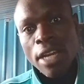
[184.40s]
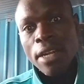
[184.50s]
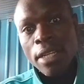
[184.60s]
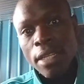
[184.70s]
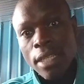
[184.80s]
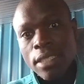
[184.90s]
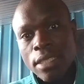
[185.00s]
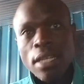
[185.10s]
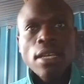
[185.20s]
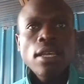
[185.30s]
A
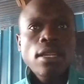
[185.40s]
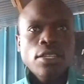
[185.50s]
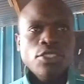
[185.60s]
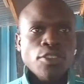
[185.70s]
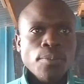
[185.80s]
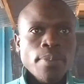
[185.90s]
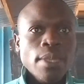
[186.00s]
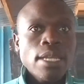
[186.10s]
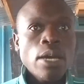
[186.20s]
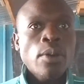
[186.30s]
radiant energy.
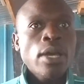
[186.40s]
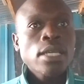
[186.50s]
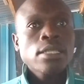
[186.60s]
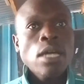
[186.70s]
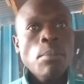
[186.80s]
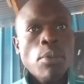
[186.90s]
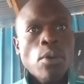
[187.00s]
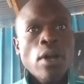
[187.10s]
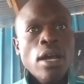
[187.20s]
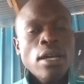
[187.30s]
Now, example
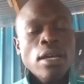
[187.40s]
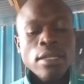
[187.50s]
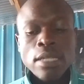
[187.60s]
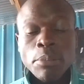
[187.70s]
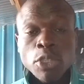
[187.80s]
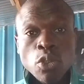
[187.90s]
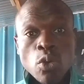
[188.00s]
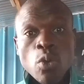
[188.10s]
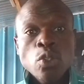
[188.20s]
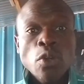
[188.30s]
two,
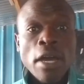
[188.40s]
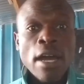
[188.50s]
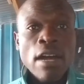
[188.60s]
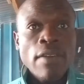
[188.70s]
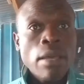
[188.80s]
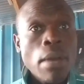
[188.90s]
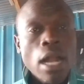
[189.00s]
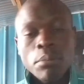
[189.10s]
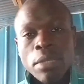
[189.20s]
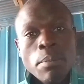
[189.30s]
we also have a
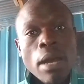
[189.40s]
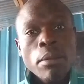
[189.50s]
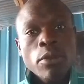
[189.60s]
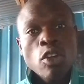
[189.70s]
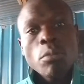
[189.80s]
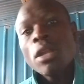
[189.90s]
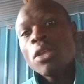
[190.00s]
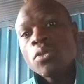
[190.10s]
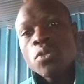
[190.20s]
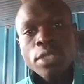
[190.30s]
bulb. The bulb we normally
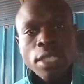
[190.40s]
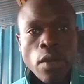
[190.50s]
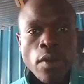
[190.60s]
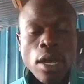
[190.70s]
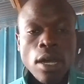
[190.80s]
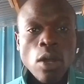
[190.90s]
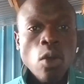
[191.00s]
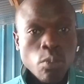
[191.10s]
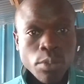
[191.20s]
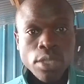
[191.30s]
use in our
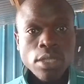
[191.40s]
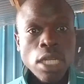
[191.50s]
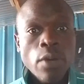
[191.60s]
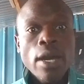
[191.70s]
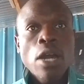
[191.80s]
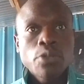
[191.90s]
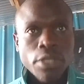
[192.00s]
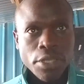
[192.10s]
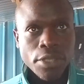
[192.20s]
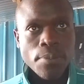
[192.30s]
homes, in our
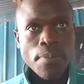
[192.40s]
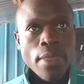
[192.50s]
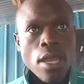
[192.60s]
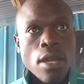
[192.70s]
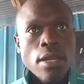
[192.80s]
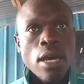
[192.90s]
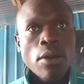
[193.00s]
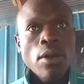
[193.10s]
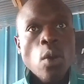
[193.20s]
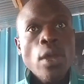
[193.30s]
houses.
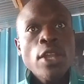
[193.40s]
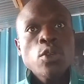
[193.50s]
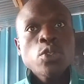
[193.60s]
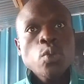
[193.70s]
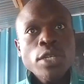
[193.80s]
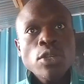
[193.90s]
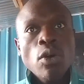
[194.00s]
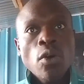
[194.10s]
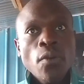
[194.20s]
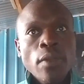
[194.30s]
Now, when you switch
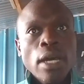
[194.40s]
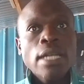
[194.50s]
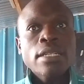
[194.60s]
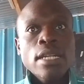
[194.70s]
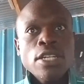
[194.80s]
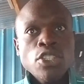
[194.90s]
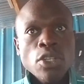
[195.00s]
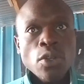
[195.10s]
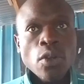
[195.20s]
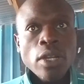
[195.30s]
on a
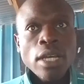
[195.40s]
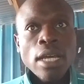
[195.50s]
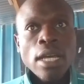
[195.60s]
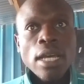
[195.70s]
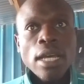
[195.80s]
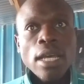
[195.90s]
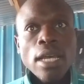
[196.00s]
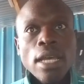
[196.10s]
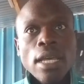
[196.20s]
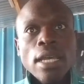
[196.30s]
traditional
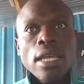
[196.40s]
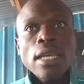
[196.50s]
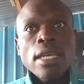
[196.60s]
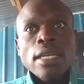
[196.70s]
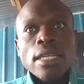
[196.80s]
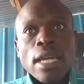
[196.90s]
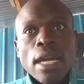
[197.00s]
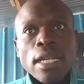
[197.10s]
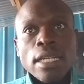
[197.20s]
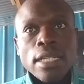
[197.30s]

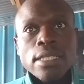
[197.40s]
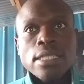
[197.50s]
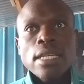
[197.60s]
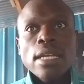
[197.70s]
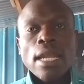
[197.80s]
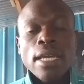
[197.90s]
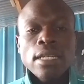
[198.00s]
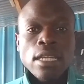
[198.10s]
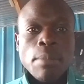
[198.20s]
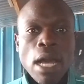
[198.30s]
incandescent
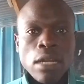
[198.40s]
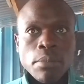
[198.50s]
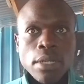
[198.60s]
light bulb,